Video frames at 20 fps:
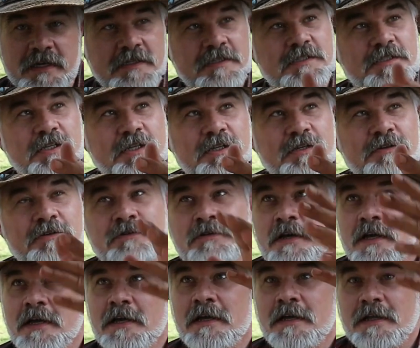is to
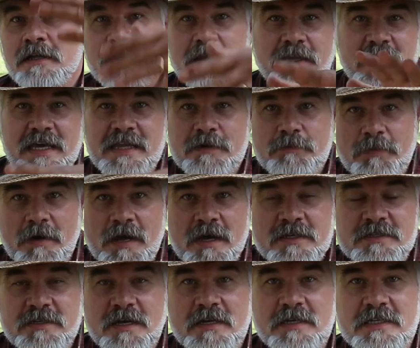lay the
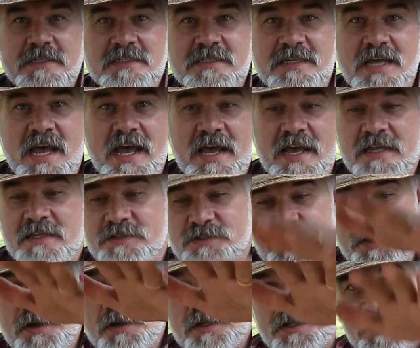box on its side,
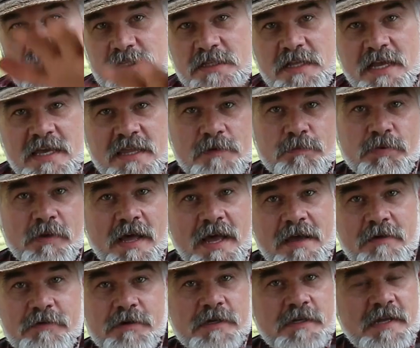so you can just lay the
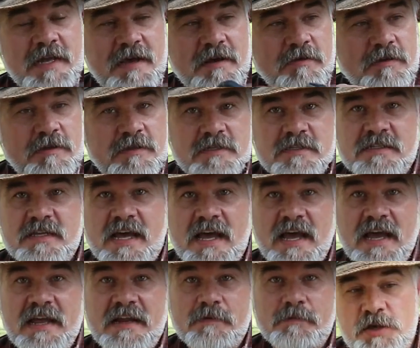plywood down on the
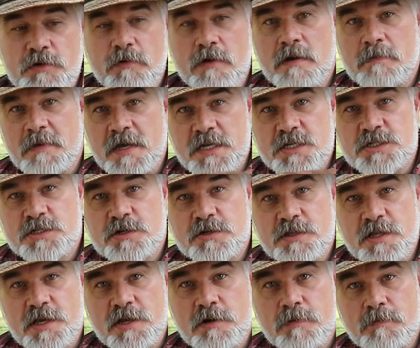side. You want to make
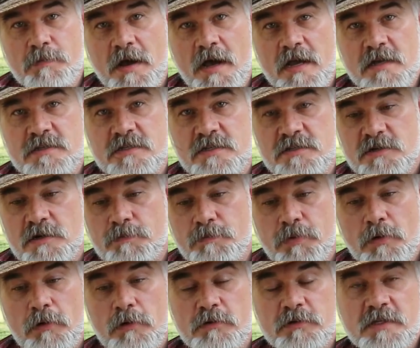sure that your boxes are
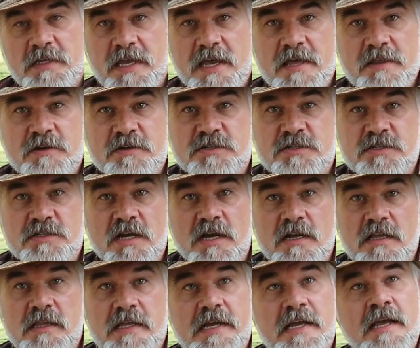pulled together
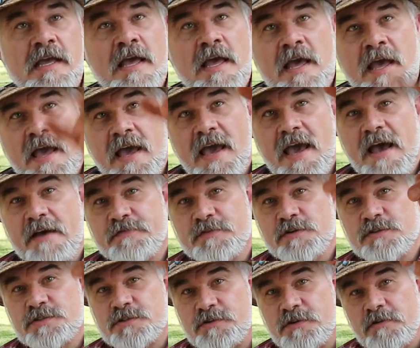snugly.
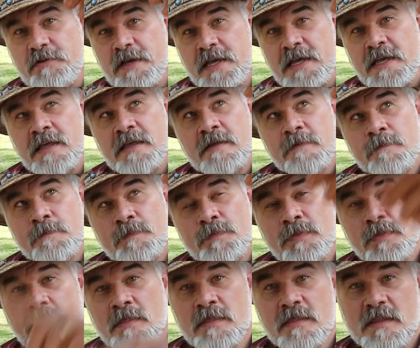After screwing
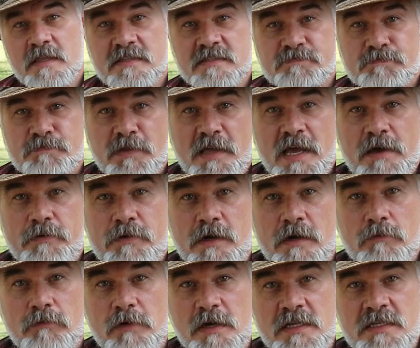this plywood
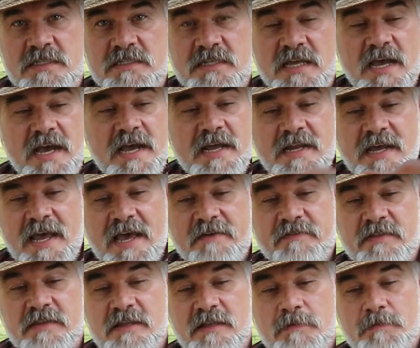on one side, I
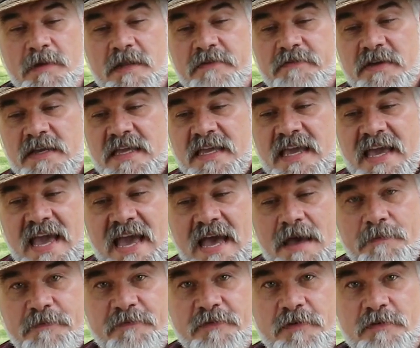have a little bit of a
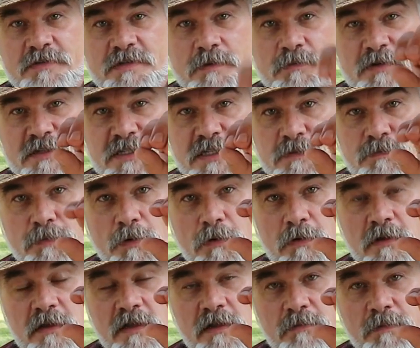gap. For some reason it's
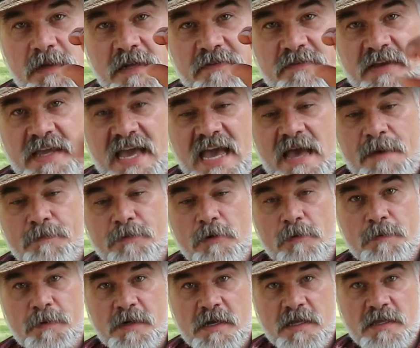pulled a little bit of a gap
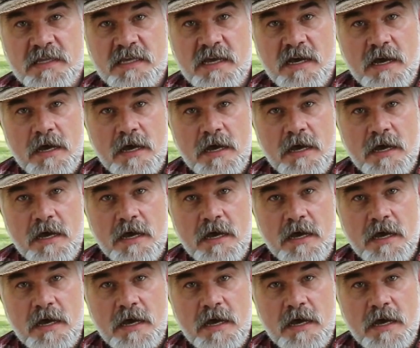open on the